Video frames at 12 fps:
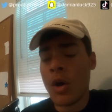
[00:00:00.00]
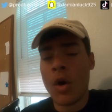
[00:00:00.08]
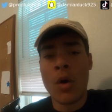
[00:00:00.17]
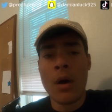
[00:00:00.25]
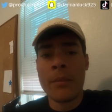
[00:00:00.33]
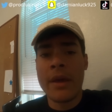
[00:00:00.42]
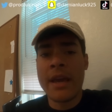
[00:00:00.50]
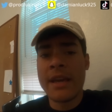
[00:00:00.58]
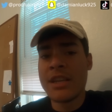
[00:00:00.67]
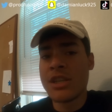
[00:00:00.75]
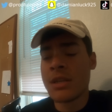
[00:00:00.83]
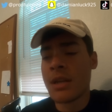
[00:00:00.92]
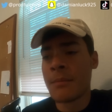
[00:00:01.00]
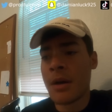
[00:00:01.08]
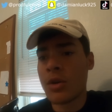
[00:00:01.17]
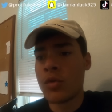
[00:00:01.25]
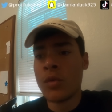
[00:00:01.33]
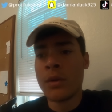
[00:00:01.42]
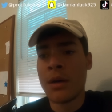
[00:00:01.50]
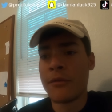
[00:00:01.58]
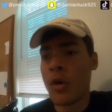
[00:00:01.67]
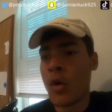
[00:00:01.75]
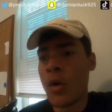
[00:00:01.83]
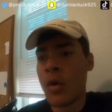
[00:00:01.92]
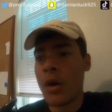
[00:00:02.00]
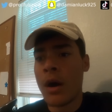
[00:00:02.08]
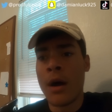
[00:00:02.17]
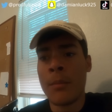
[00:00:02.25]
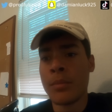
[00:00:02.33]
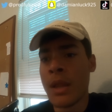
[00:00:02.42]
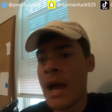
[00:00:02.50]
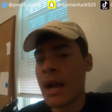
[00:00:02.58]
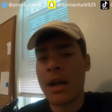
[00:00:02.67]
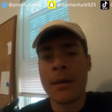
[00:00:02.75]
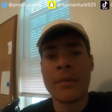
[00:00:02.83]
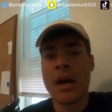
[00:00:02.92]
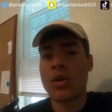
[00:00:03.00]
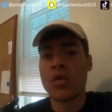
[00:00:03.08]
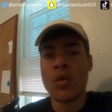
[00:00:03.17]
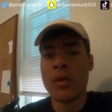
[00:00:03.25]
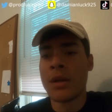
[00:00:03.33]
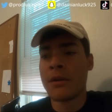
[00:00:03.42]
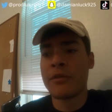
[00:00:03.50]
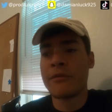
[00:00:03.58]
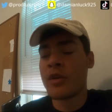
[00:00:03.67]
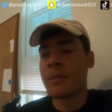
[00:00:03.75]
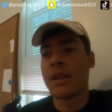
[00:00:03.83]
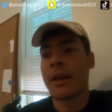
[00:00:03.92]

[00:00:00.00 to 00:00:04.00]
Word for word: Oh, I'm Asian. I'm not cool enough. Oh, I'm black. I'm not cool enough. You feel me?